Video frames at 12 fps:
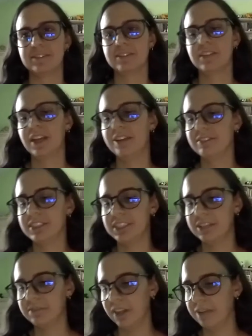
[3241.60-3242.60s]
they
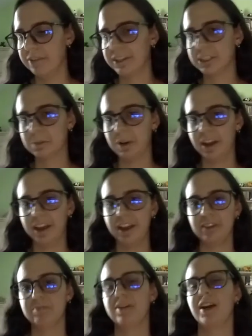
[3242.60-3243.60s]
receive love this way.
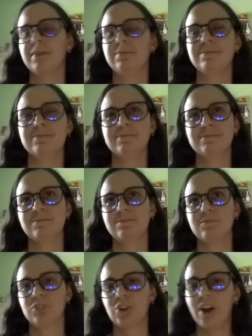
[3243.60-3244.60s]
If I
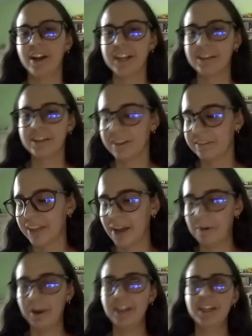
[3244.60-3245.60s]
try to give love
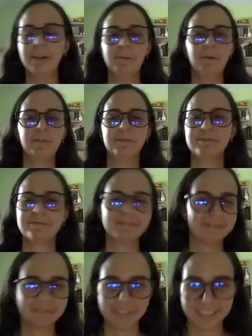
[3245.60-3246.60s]
that way, they won't
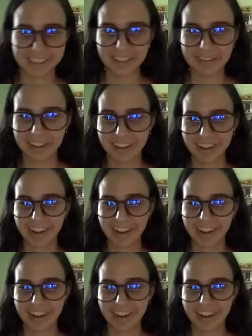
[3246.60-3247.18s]
receive it.